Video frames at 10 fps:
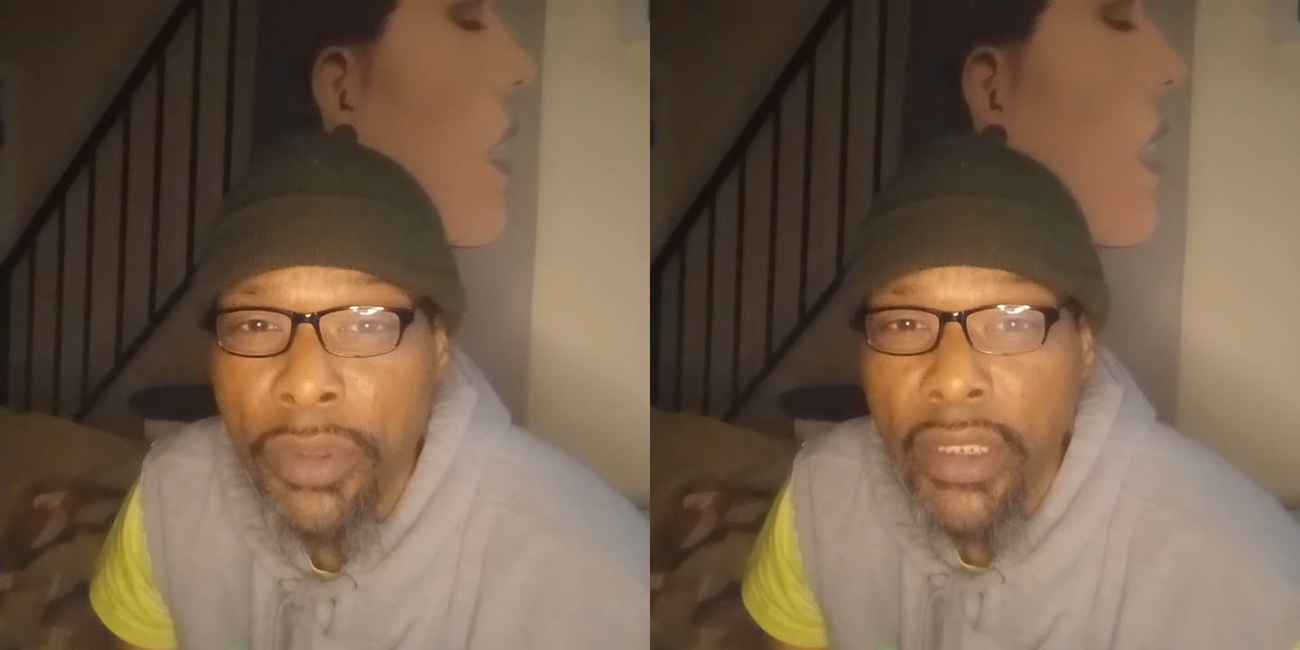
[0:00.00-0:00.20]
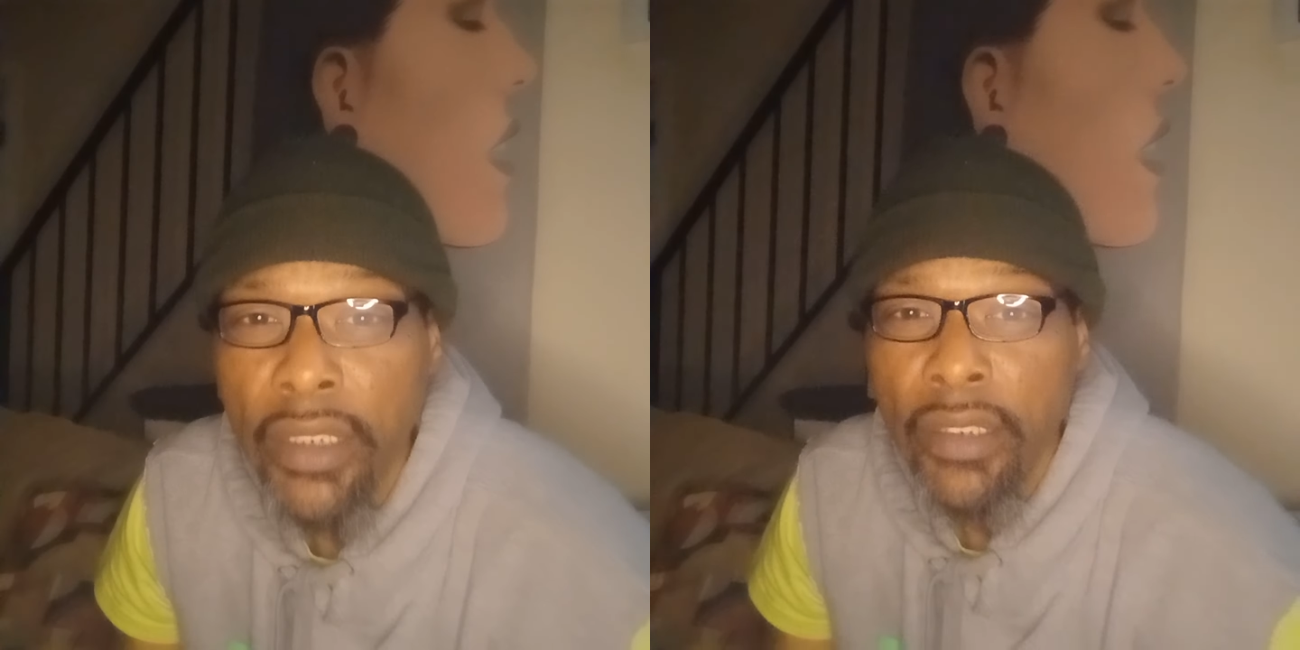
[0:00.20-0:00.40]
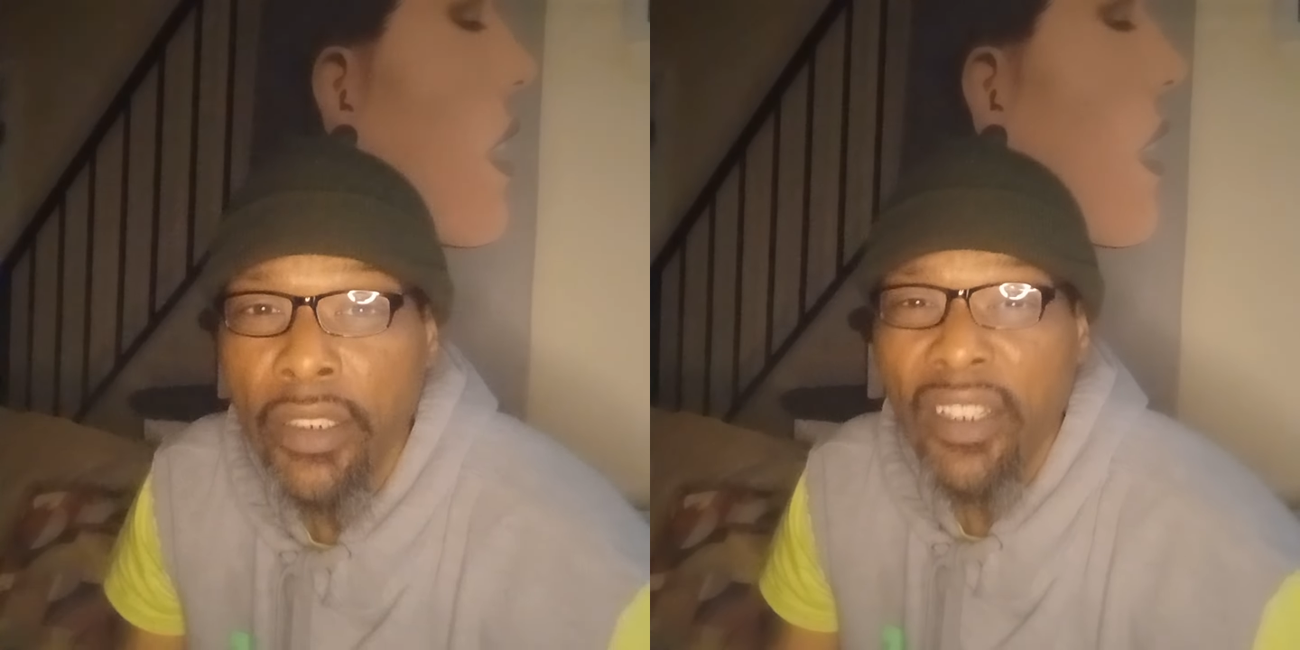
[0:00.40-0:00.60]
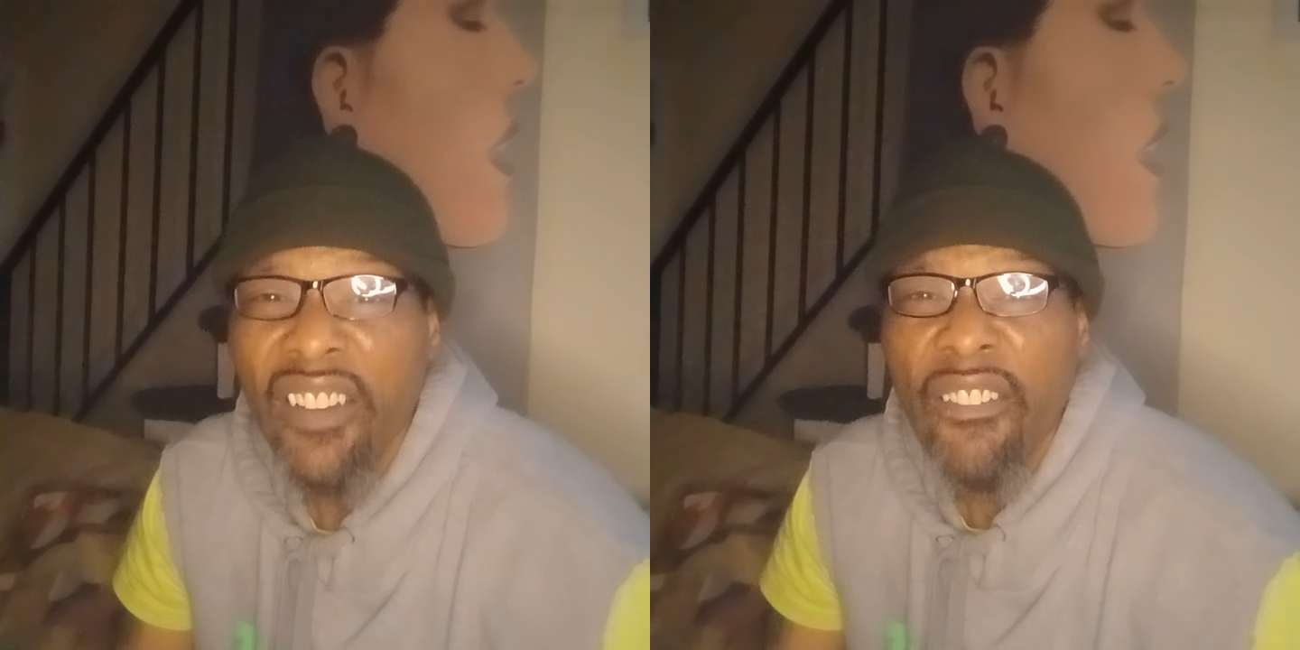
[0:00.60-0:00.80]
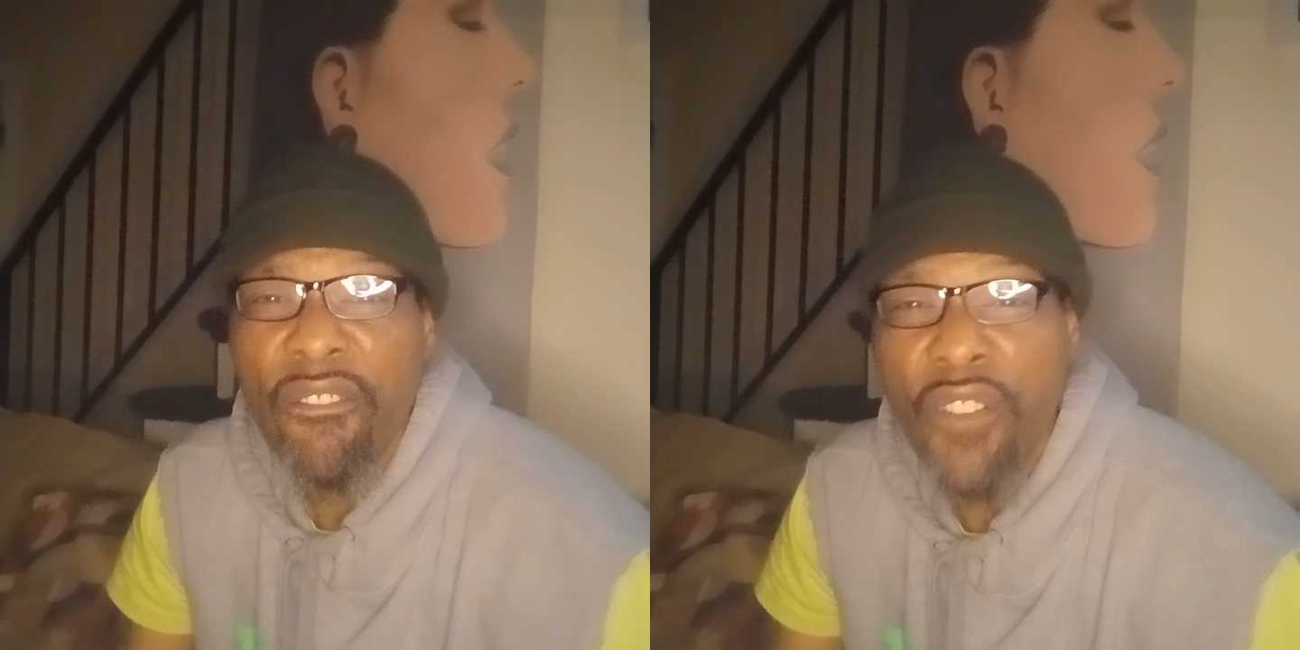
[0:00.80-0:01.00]
saying?
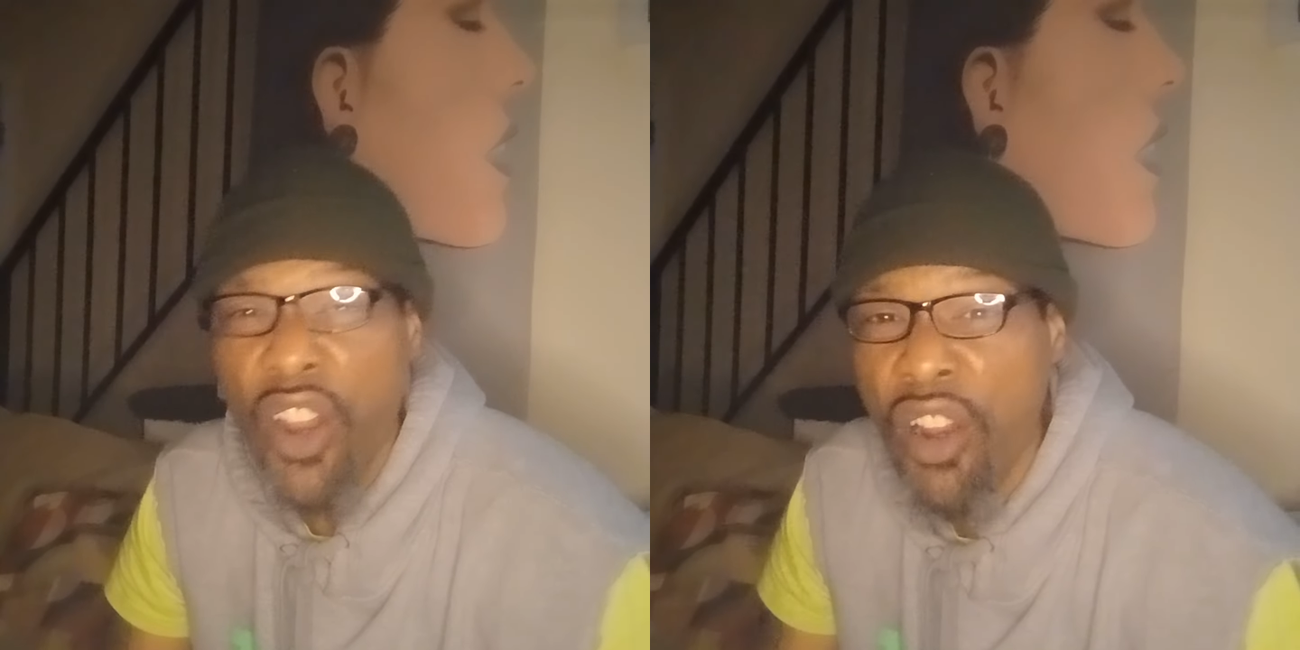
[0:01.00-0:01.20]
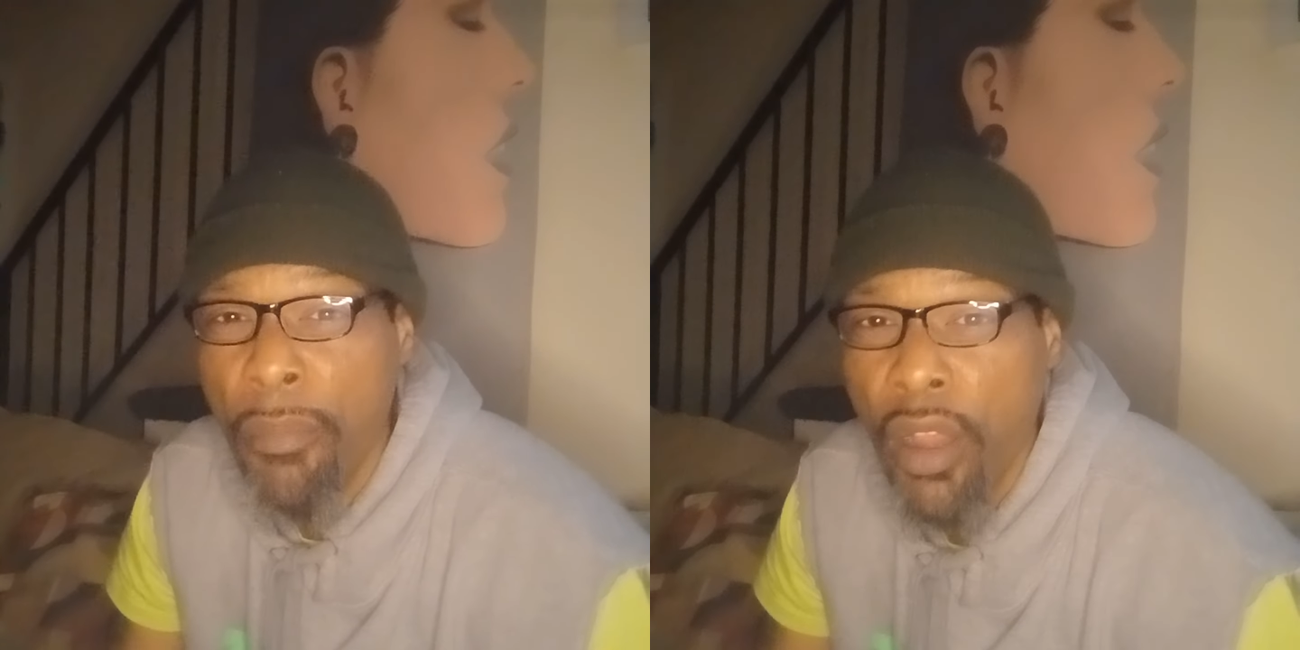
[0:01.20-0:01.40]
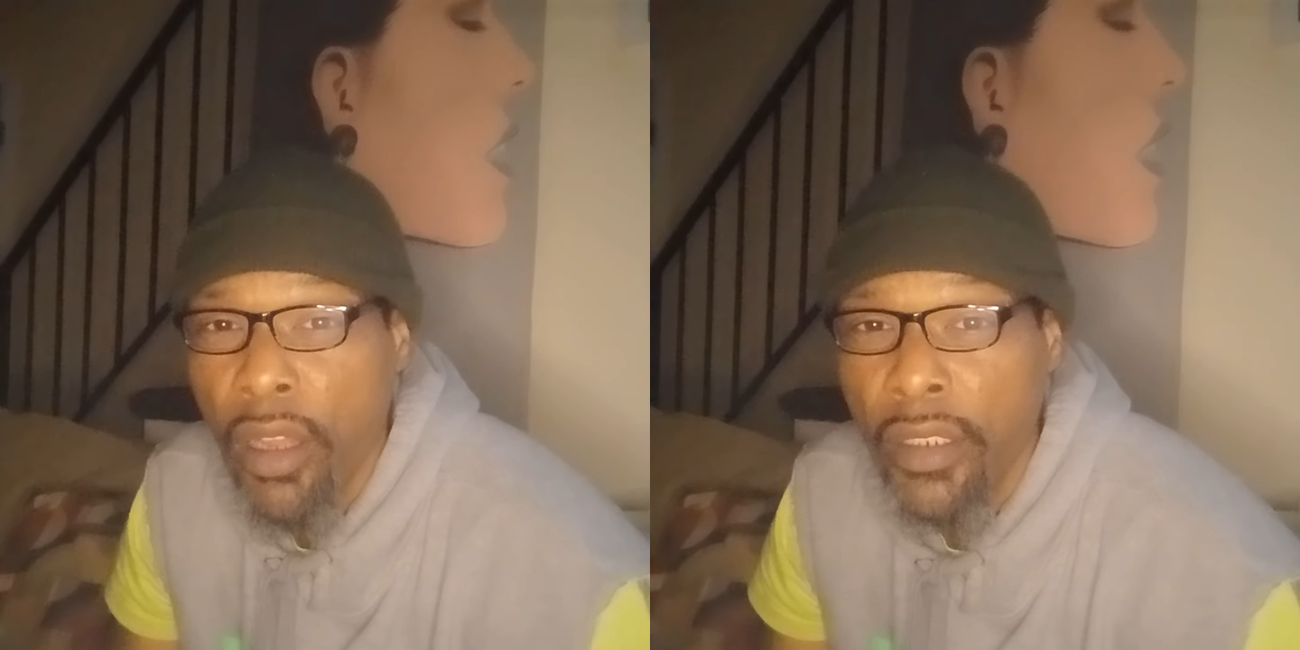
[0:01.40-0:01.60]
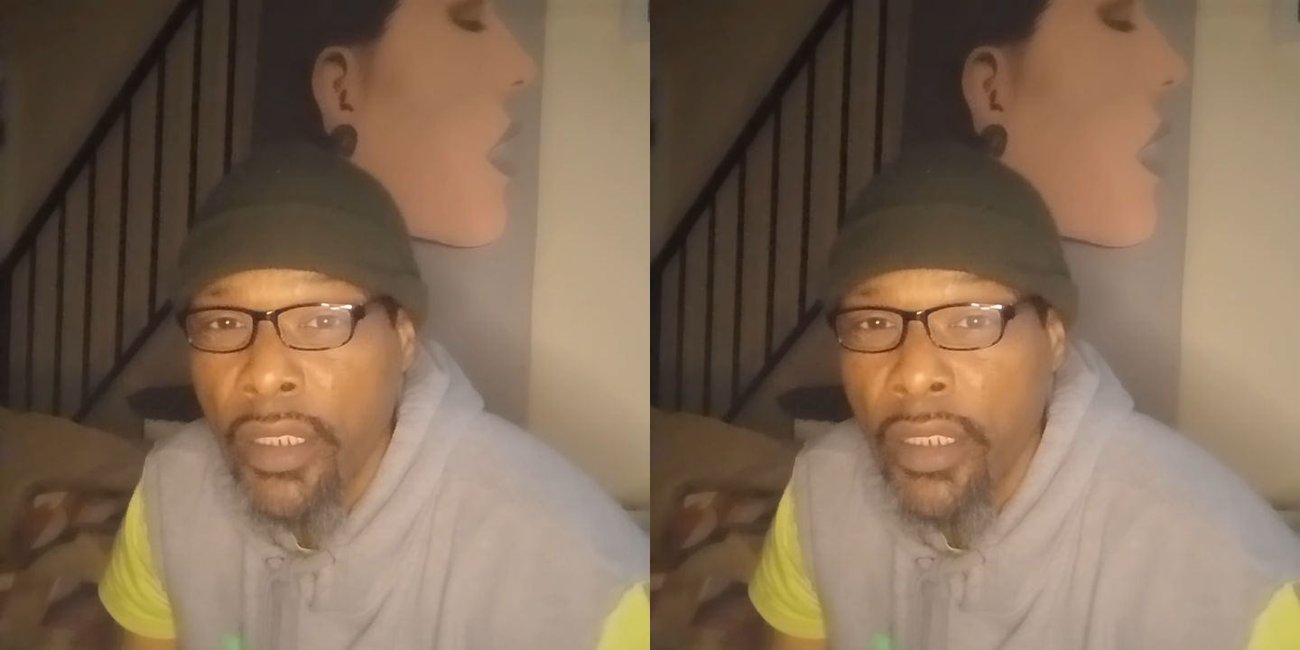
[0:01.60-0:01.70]
Vermont